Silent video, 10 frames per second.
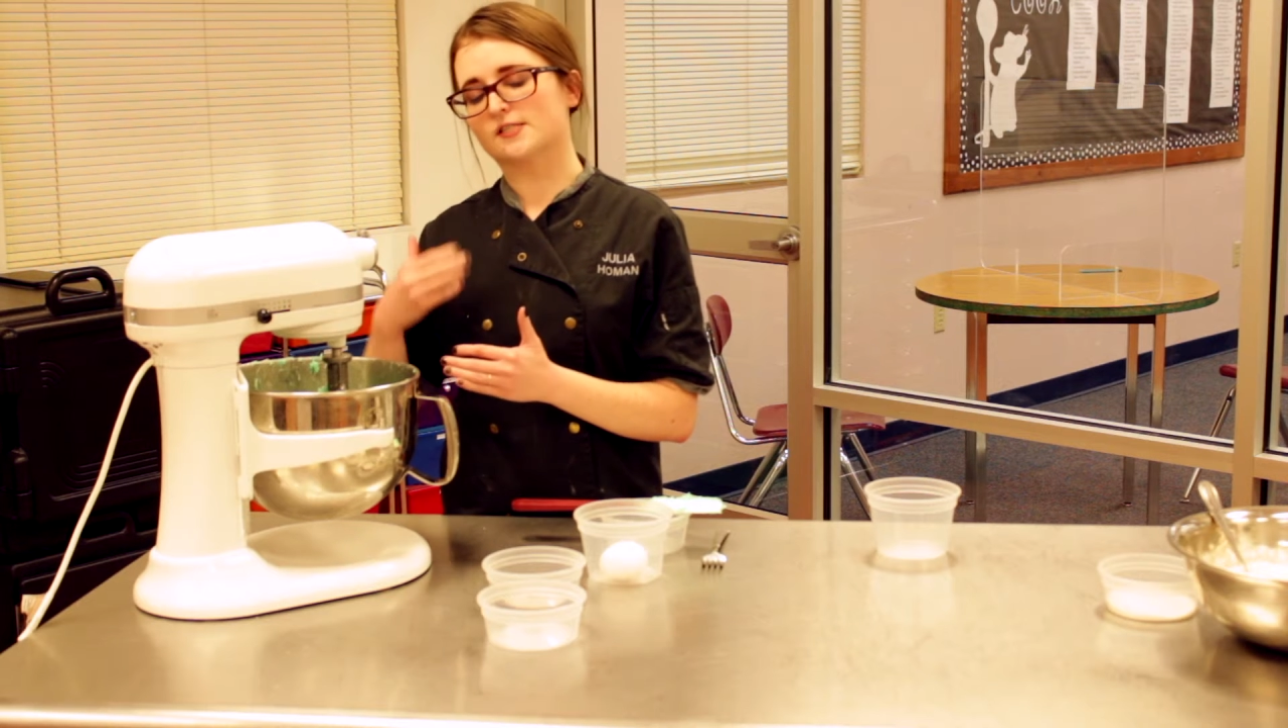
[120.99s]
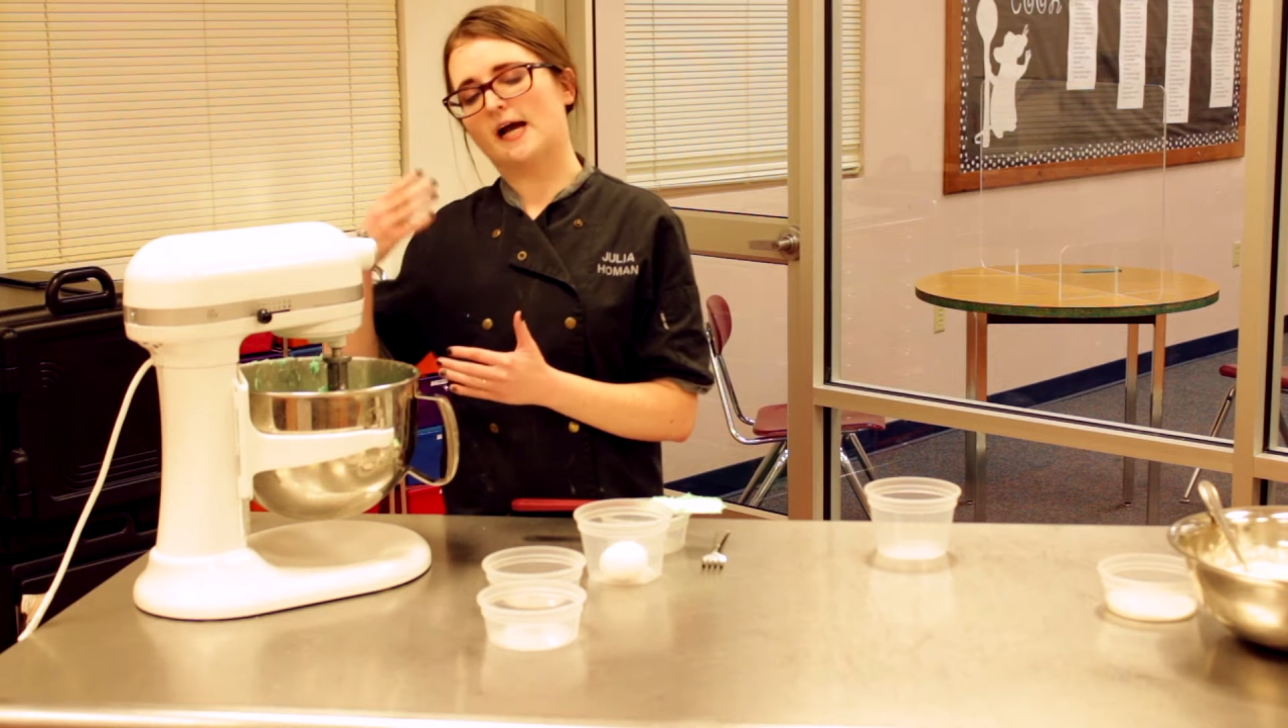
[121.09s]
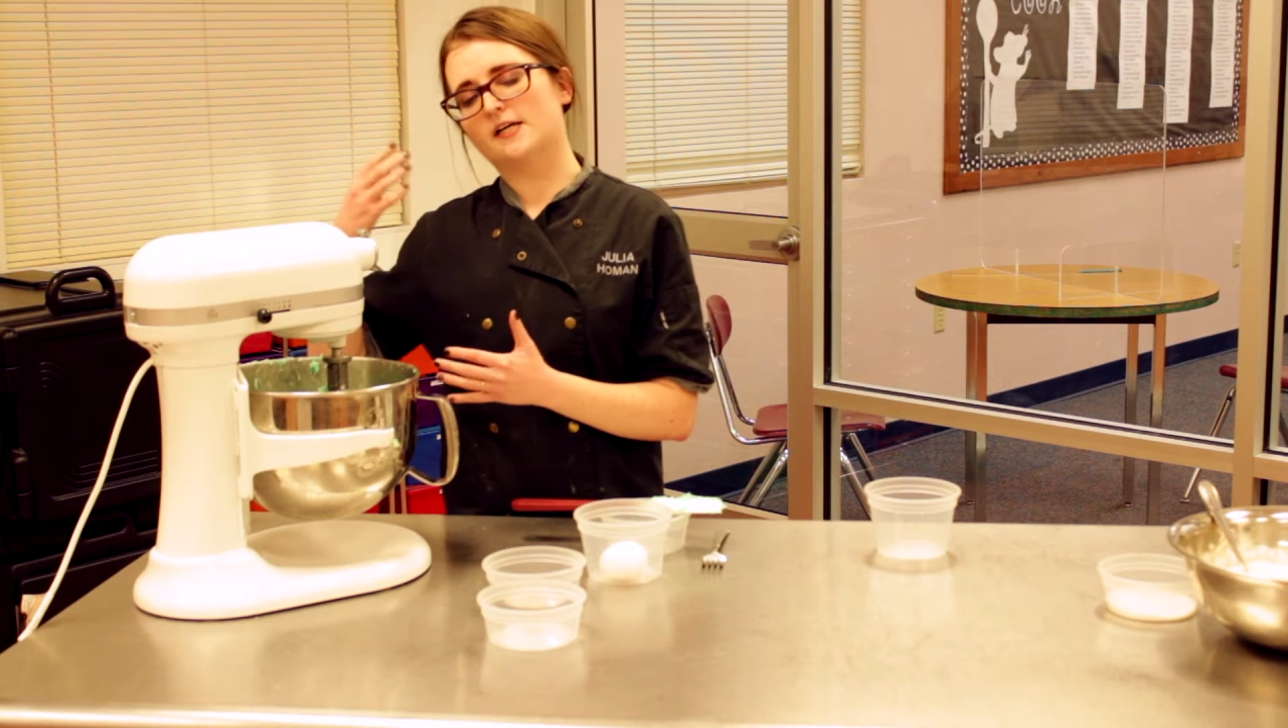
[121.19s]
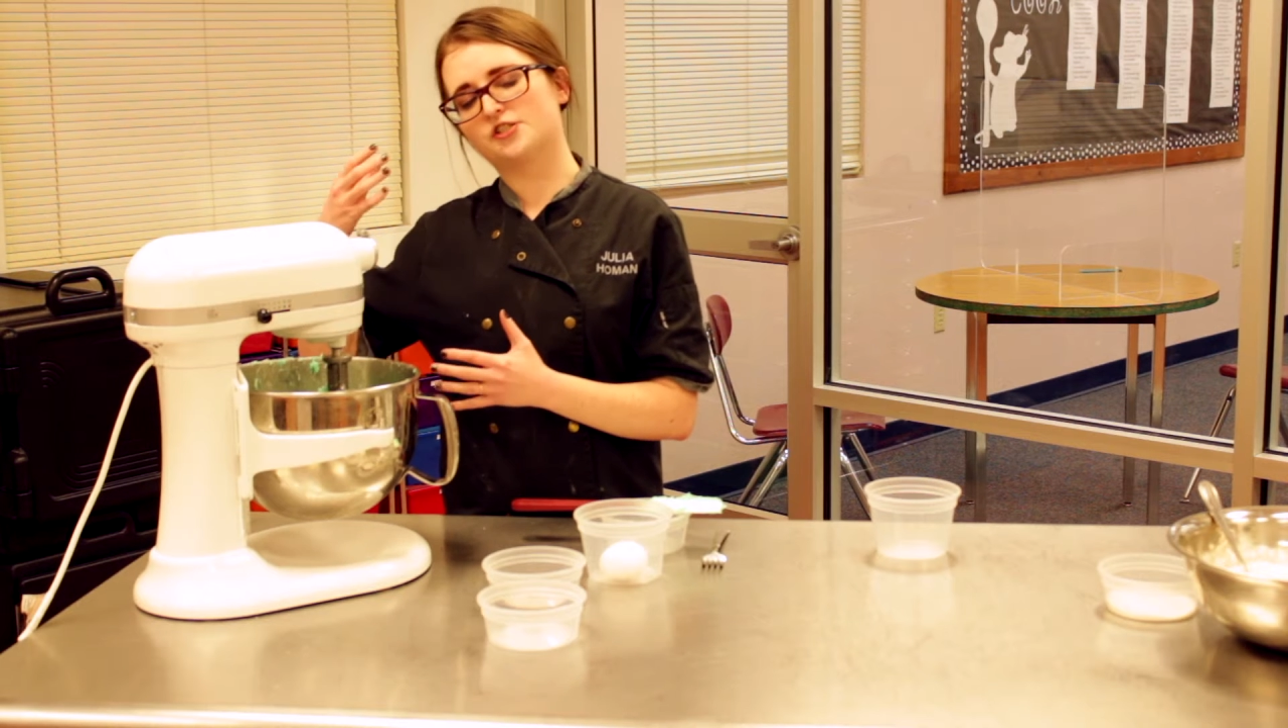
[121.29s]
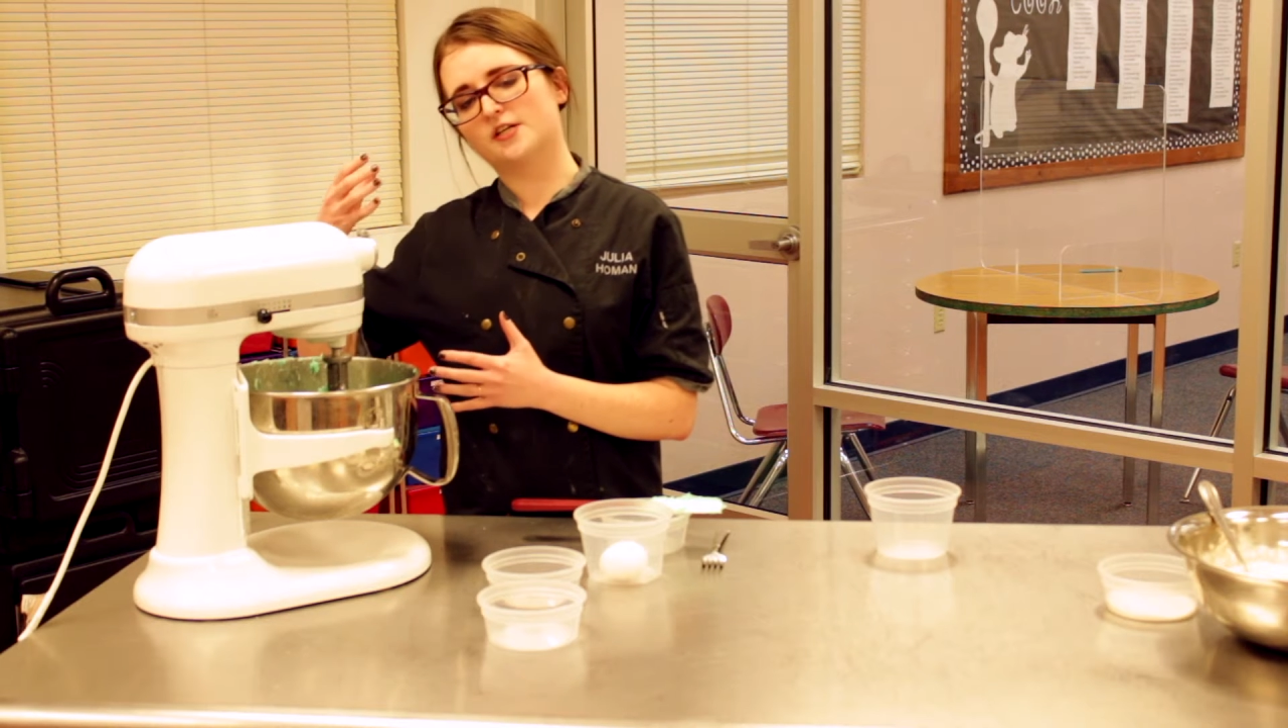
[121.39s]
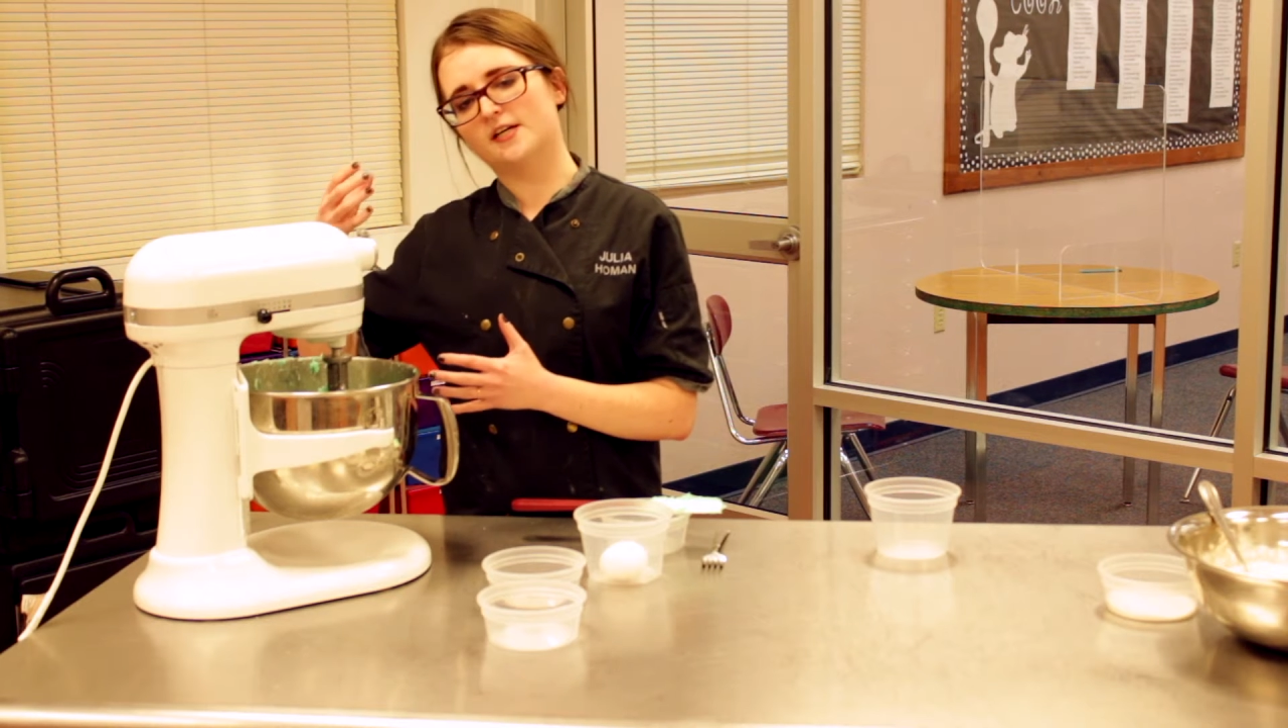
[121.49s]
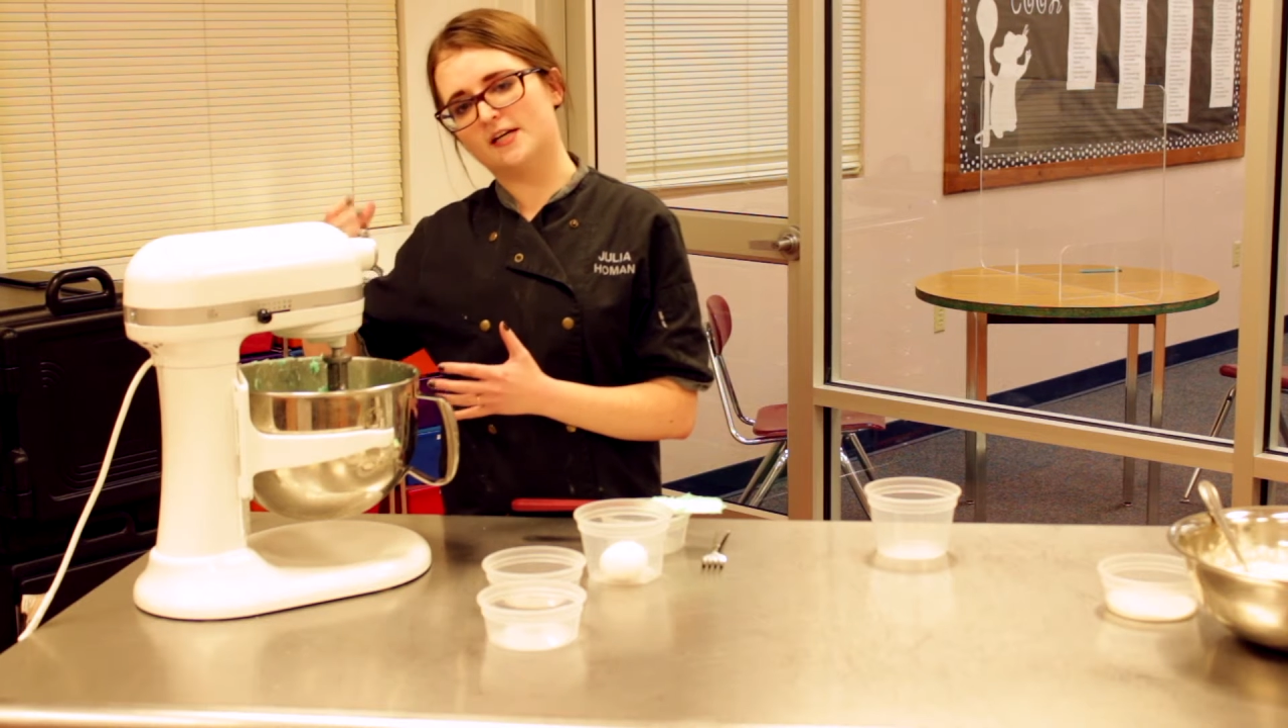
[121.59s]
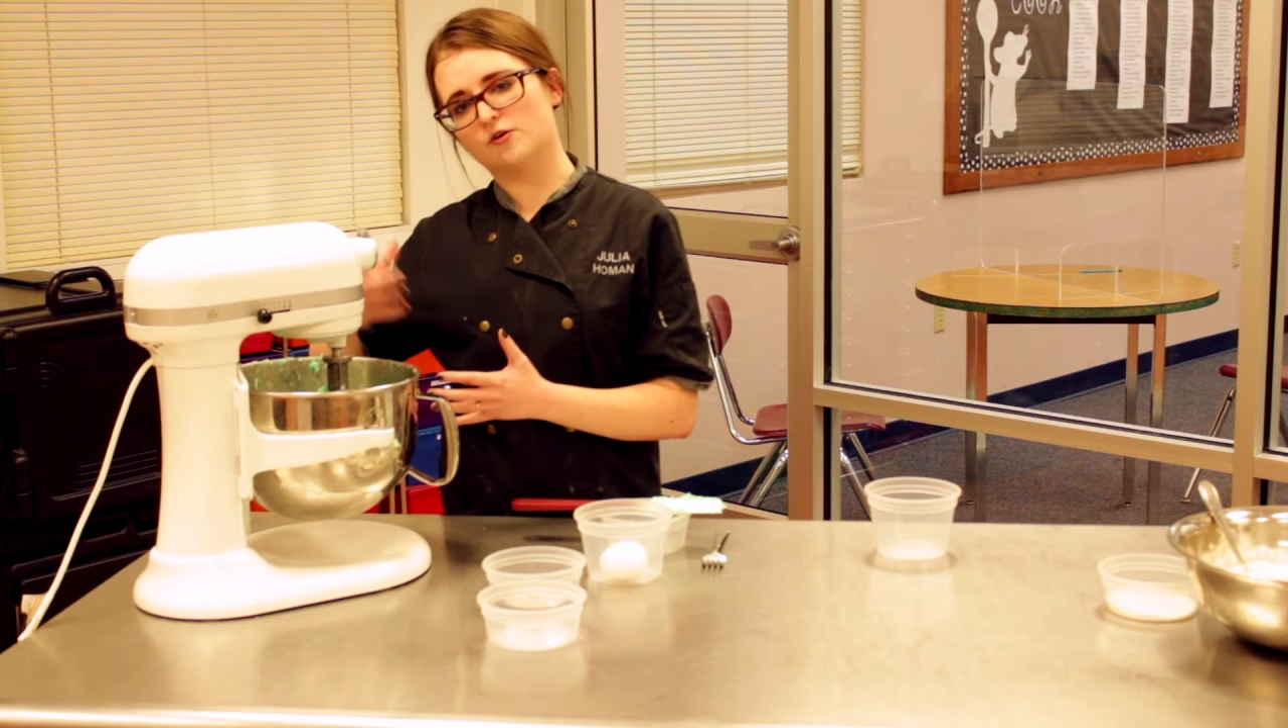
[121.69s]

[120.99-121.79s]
it's actually going to